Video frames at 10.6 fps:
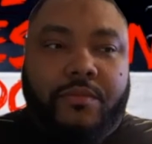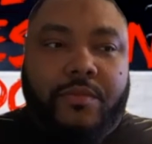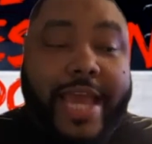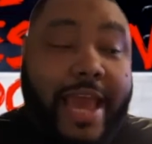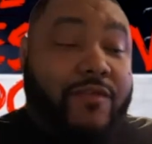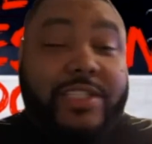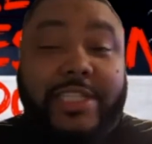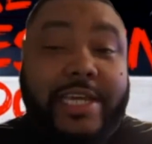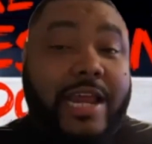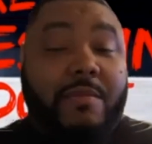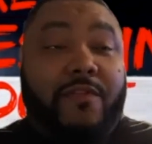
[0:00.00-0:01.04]
Have you
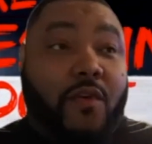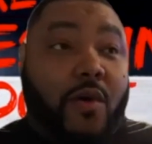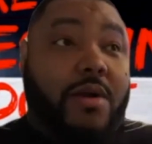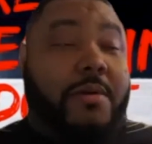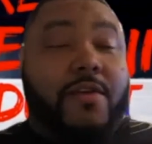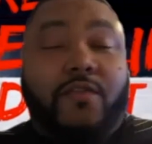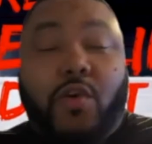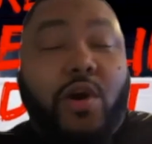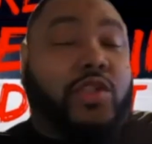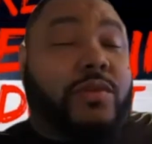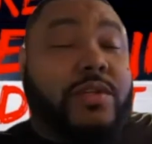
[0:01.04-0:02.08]
seen that before? Of
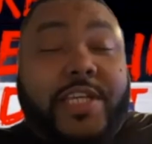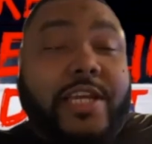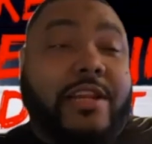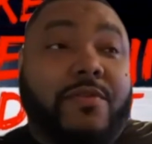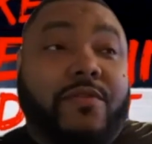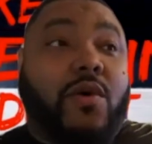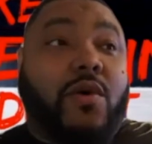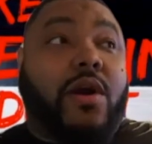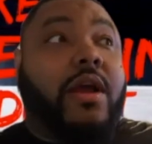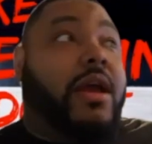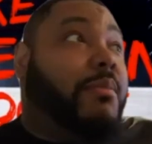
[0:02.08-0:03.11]
course, we've seen it before.
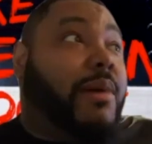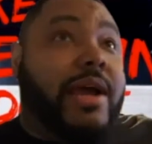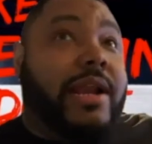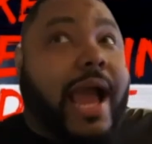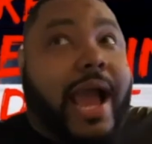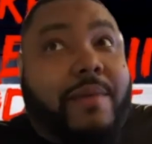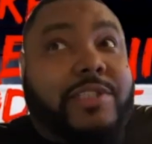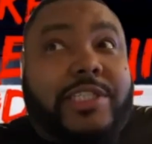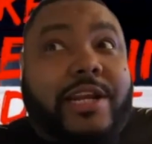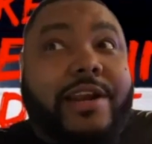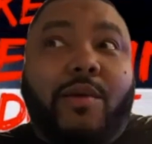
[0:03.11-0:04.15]
But I was
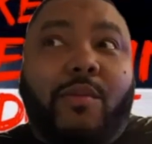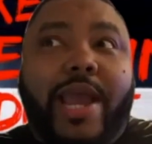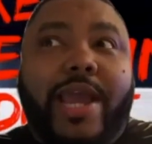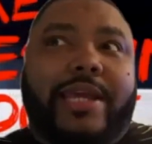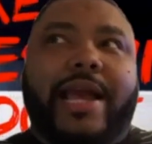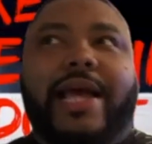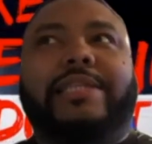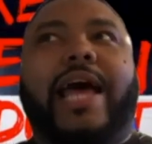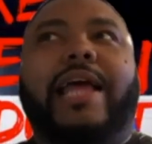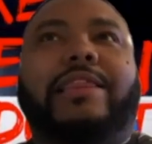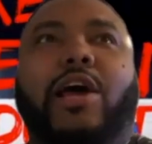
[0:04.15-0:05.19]
sitting there waiting. I,
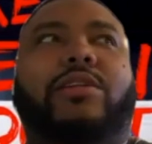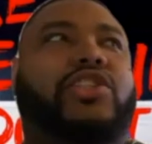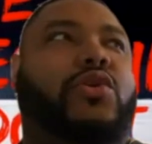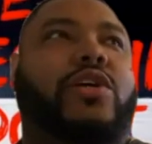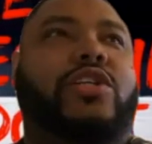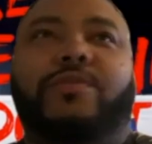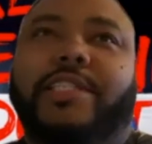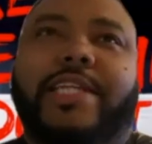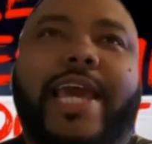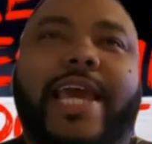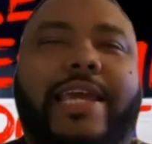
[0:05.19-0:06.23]
I thought the shorts was a
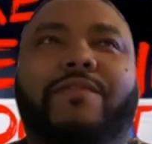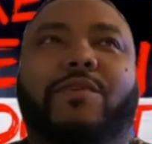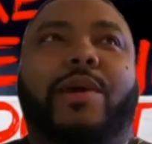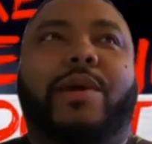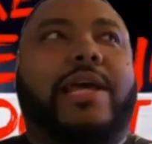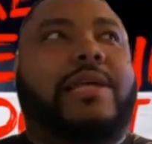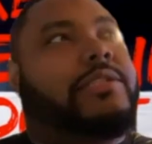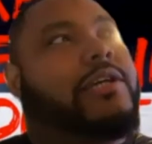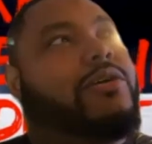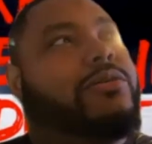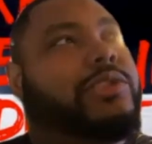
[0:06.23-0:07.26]
dead giveaway. I was like,
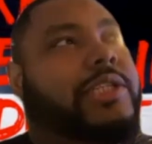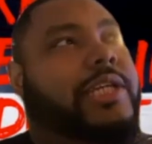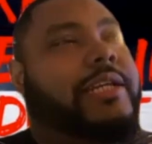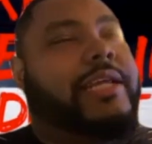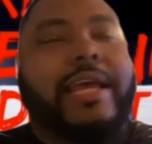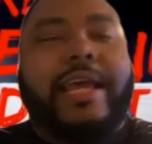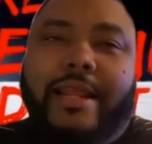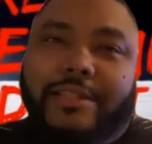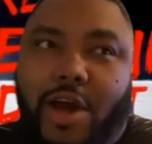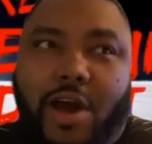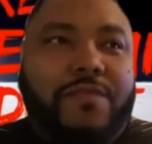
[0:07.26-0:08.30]
oh shit,
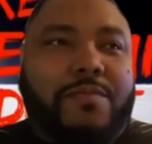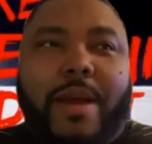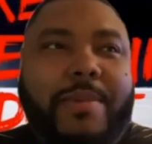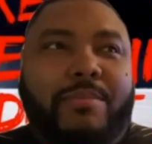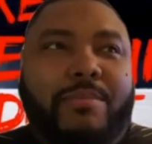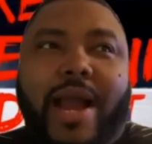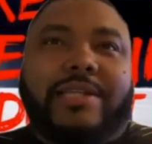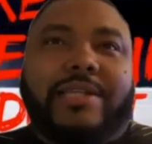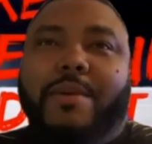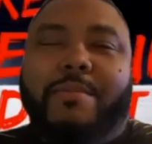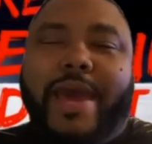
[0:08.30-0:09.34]
Dolph's, I mean, Brock's
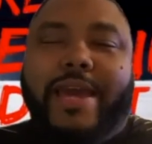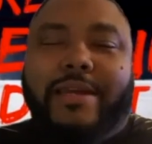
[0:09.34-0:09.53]
coming back.